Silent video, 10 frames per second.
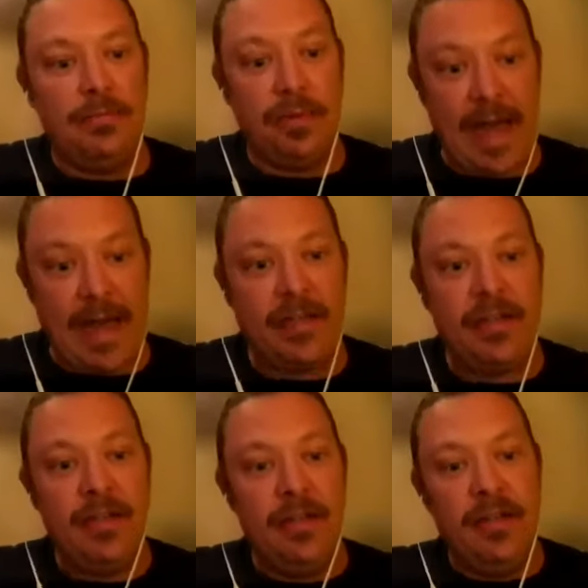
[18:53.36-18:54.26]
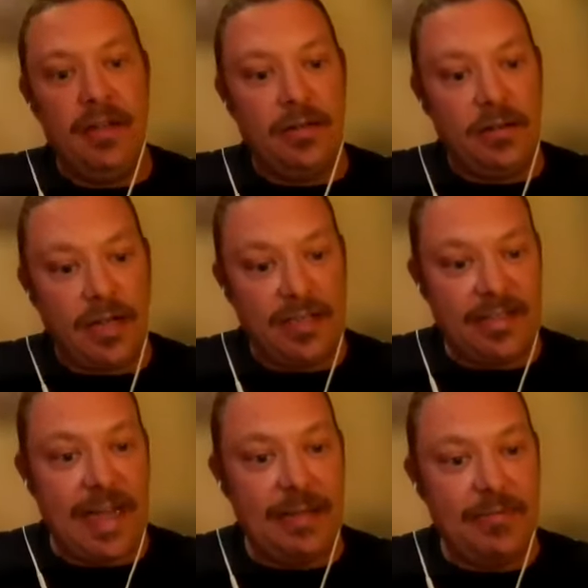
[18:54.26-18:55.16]
Black
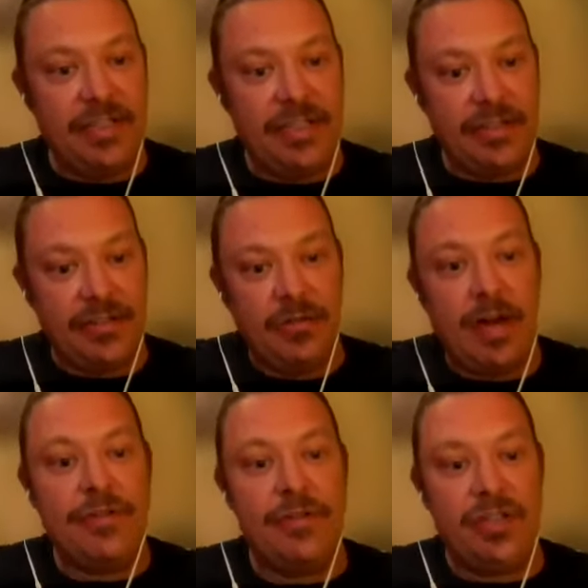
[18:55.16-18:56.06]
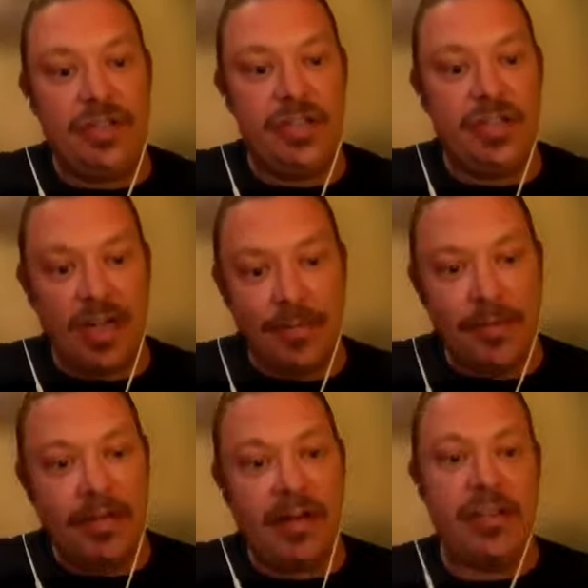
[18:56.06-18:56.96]
asylum seekers or refugees to come here,